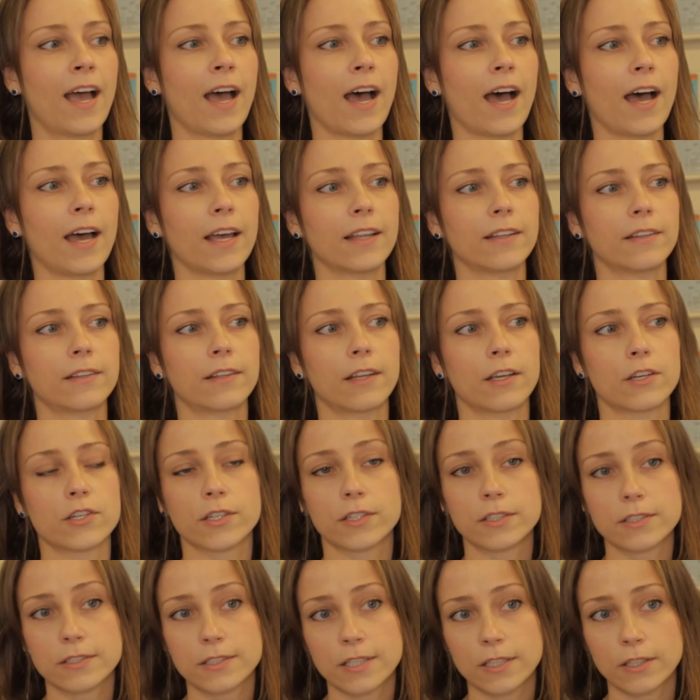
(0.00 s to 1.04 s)
and she
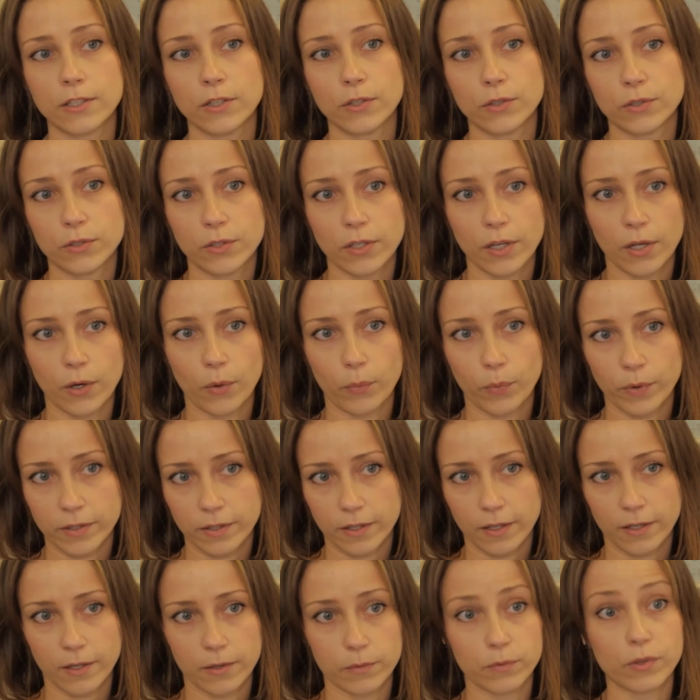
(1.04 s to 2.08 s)
continued with
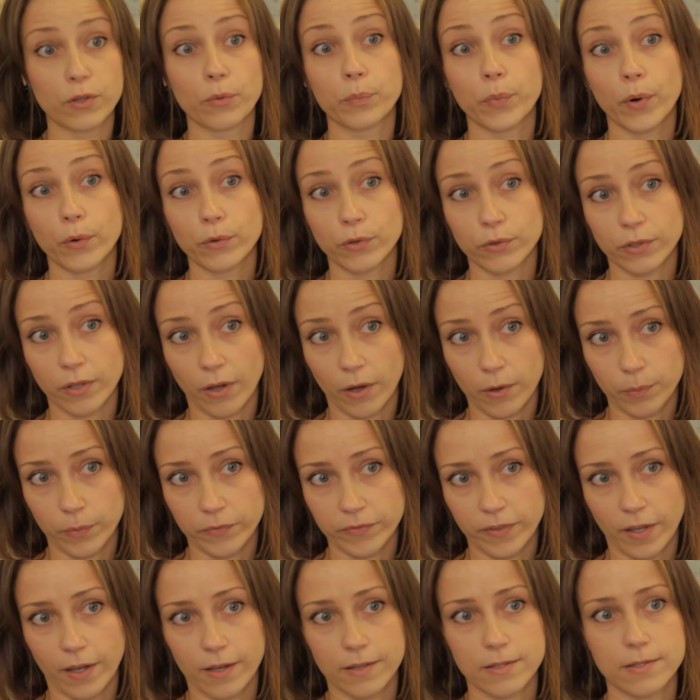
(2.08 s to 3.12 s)
the prototype
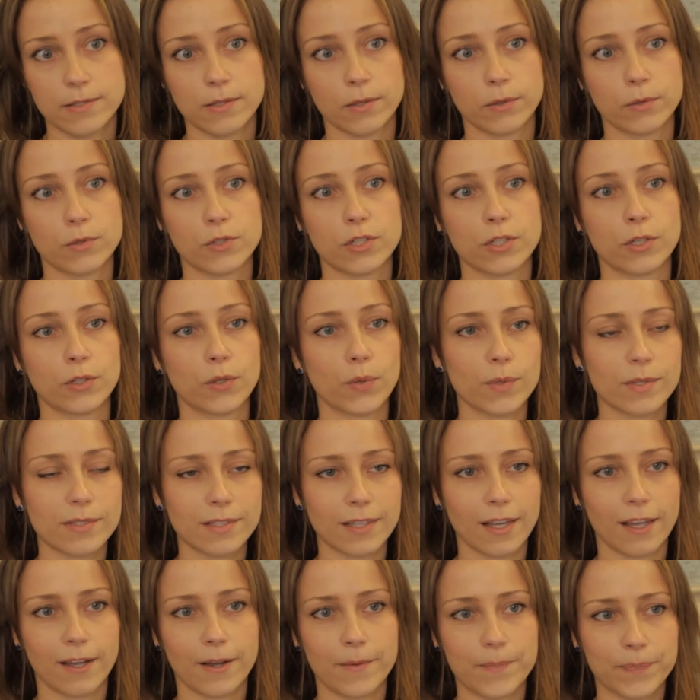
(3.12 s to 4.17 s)
of that. So she
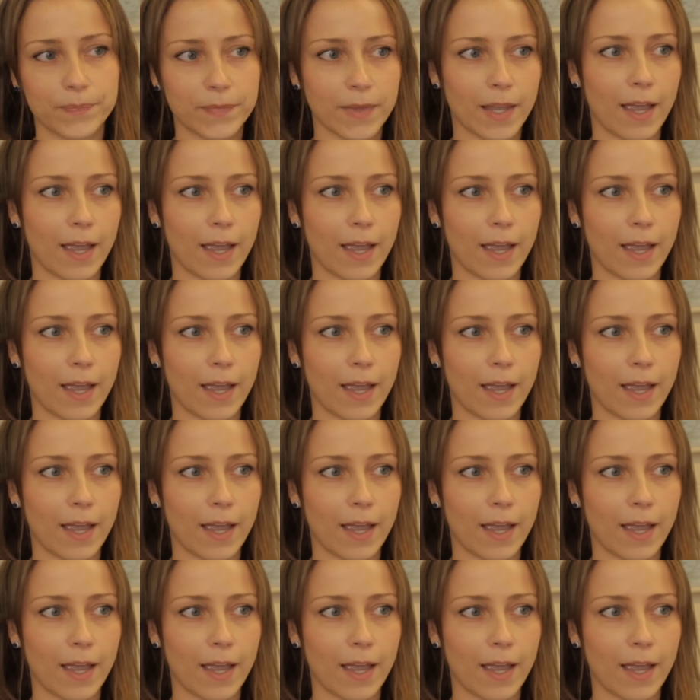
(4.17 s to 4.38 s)
used a